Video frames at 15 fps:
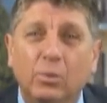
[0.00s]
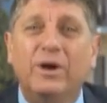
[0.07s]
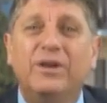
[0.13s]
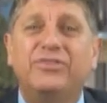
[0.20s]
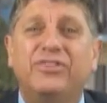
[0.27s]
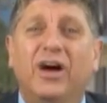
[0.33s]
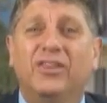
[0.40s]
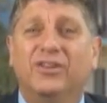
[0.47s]

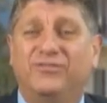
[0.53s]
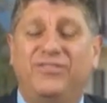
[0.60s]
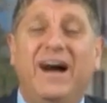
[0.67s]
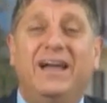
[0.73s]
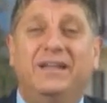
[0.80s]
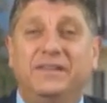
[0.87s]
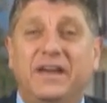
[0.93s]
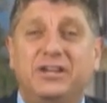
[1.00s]
with a
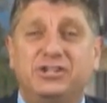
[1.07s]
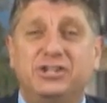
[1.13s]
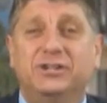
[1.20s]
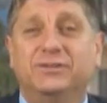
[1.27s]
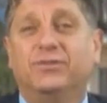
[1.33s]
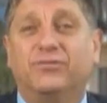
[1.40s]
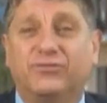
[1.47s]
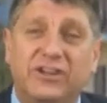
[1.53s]

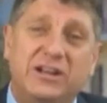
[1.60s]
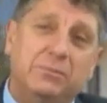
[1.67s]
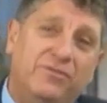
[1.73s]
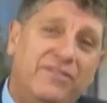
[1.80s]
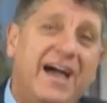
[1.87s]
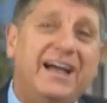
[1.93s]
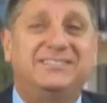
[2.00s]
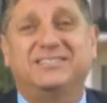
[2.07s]
violation of the freedom
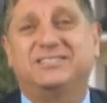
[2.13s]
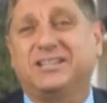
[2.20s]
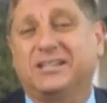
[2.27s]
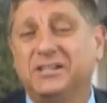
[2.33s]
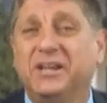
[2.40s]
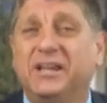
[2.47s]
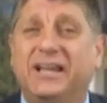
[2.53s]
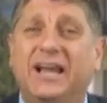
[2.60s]
of access to
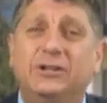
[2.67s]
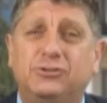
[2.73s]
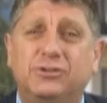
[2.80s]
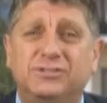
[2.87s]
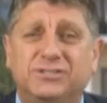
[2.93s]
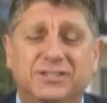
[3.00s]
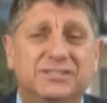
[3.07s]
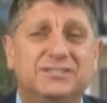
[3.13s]
clinic
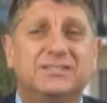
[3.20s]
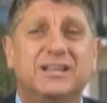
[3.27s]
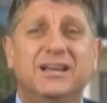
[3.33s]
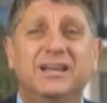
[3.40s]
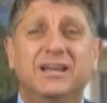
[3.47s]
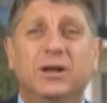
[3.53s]
entrances.